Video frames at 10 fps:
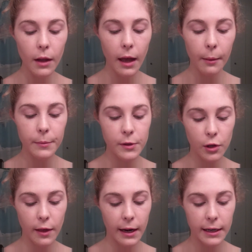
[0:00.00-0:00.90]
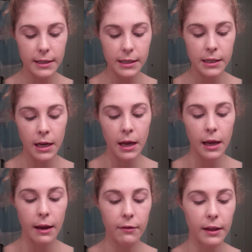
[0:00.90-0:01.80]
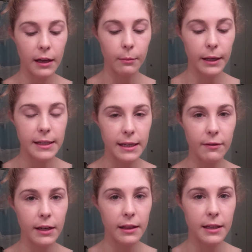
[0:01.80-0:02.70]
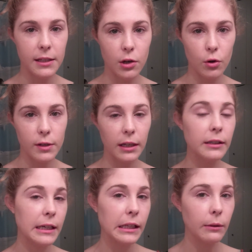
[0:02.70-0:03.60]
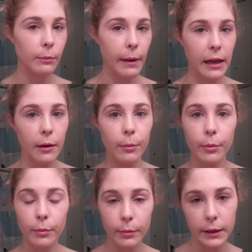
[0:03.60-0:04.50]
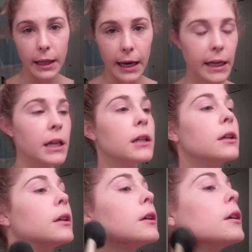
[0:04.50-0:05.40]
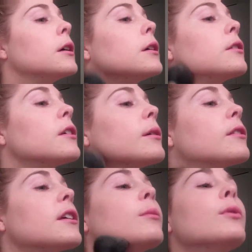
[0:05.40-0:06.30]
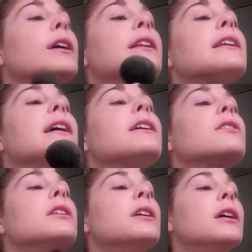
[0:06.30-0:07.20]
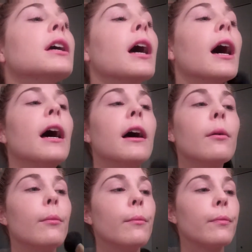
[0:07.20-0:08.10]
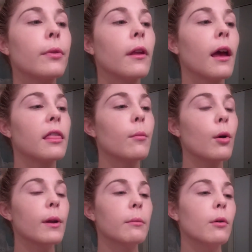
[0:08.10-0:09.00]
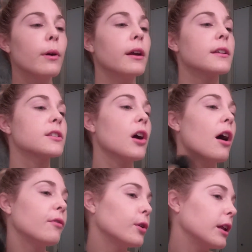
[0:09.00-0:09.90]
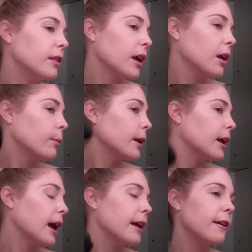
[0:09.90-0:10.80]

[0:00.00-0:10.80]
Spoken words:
so that everything kind of blends evenly and there's no telltale makeup line. So it's going to bring it down. At the moment I'm not wearing a scarf or anything, but